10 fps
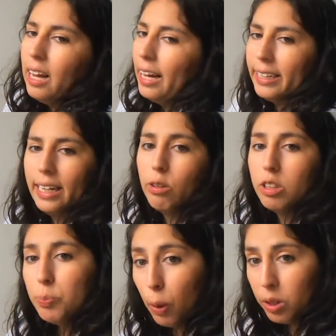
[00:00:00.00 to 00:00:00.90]
I can't
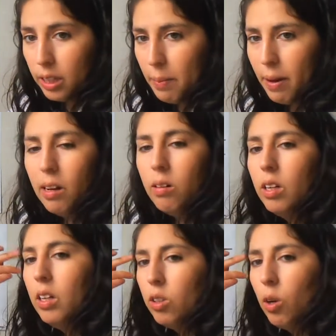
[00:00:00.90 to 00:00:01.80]
cross both of them out.
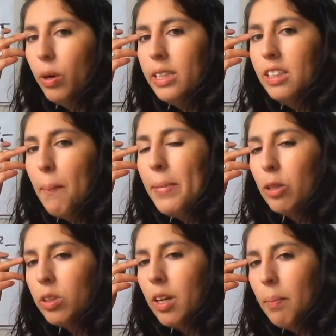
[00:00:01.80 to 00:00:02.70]
So what is the
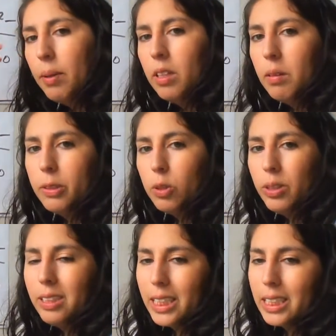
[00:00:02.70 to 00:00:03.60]
middle number
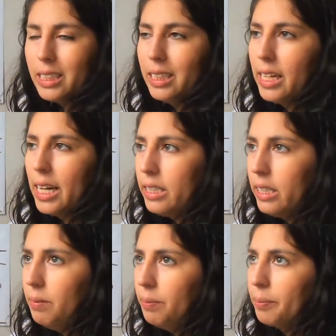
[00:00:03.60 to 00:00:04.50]
between 16 and
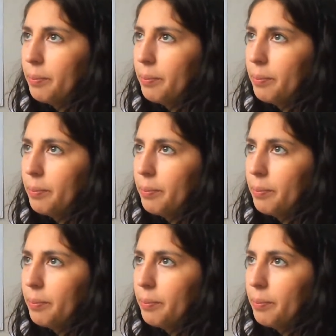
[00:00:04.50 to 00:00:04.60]
18?